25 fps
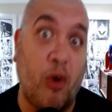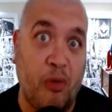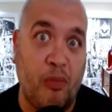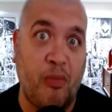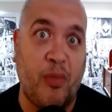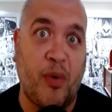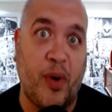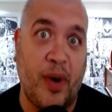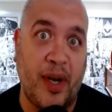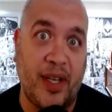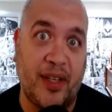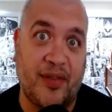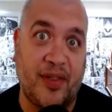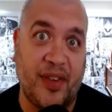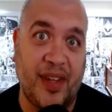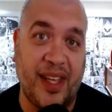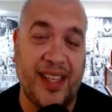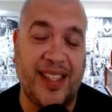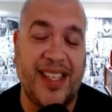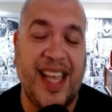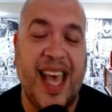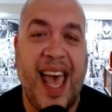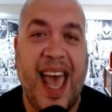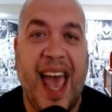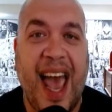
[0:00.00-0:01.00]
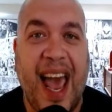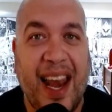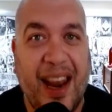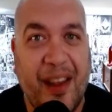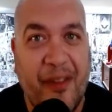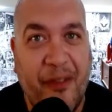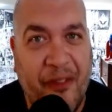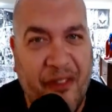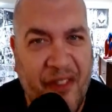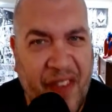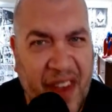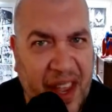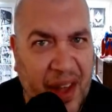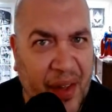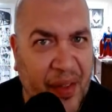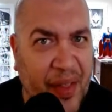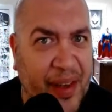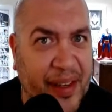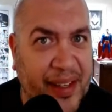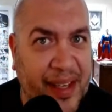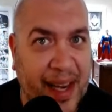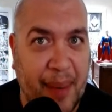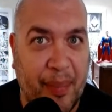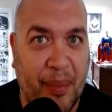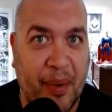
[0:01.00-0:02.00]
boys for this. And I feel that
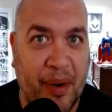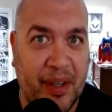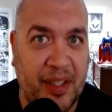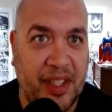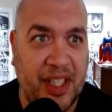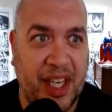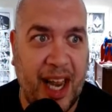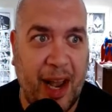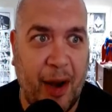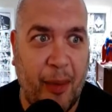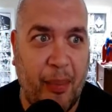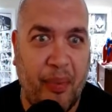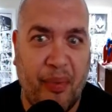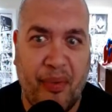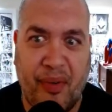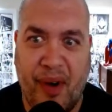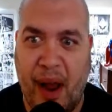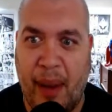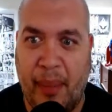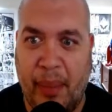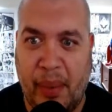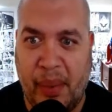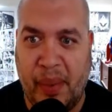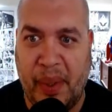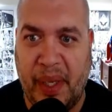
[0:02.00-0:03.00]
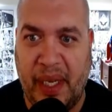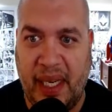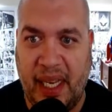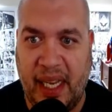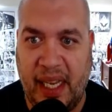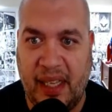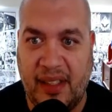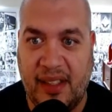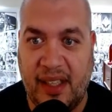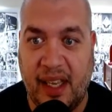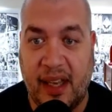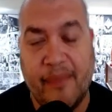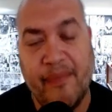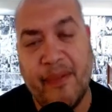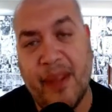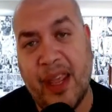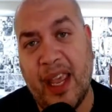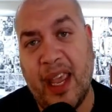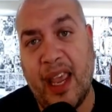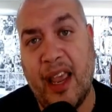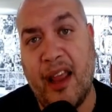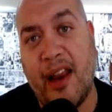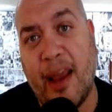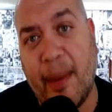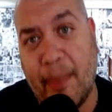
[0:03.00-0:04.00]
Deborah Chow probably needs it.
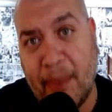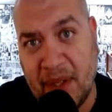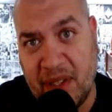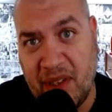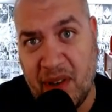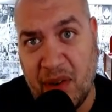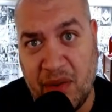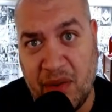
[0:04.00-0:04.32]
In episode